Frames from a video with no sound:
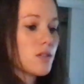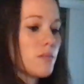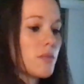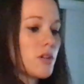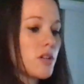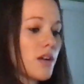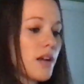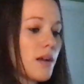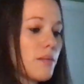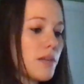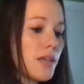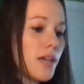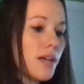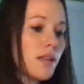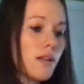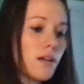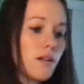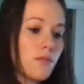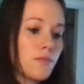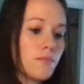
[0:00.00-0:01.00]
I'm gonna grab
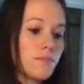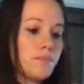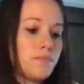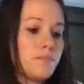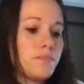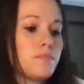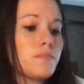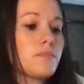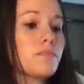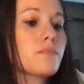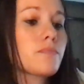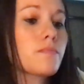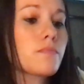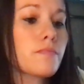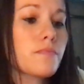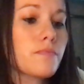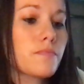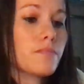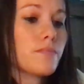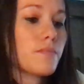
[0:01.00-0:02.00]
yellow
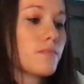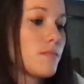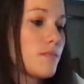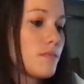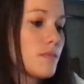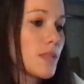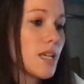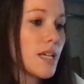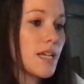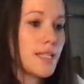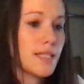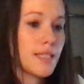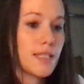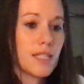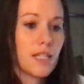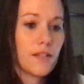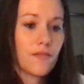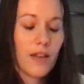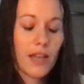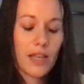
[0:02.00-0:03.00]
and see
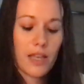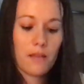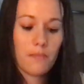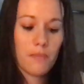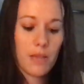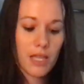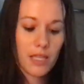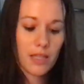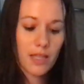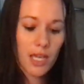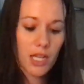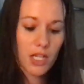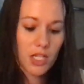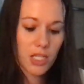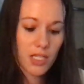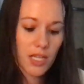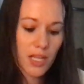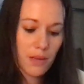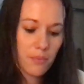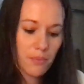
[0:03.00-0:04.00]
if I can make that
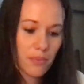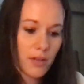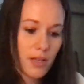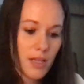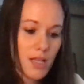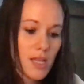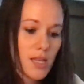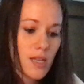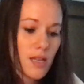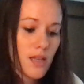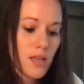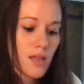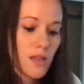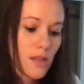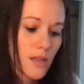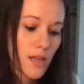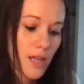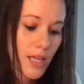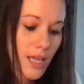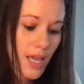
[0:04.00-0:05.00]
shape.
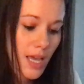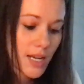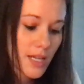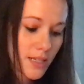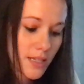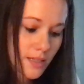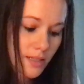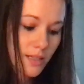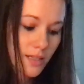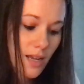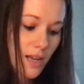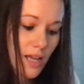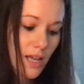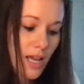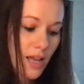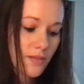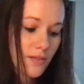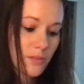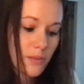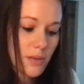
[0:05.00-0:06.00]
Again, it does not
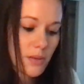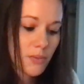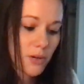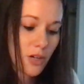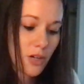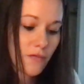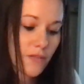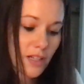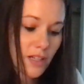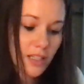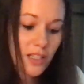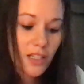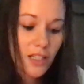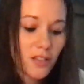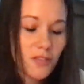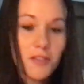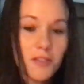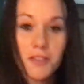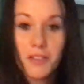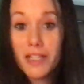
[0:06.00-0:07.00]
have to be perfect. It can
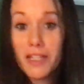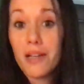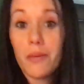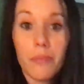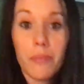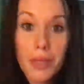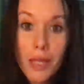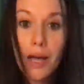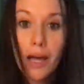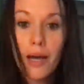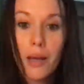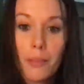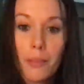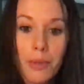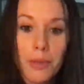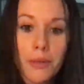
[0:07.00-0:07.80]
look like a blob.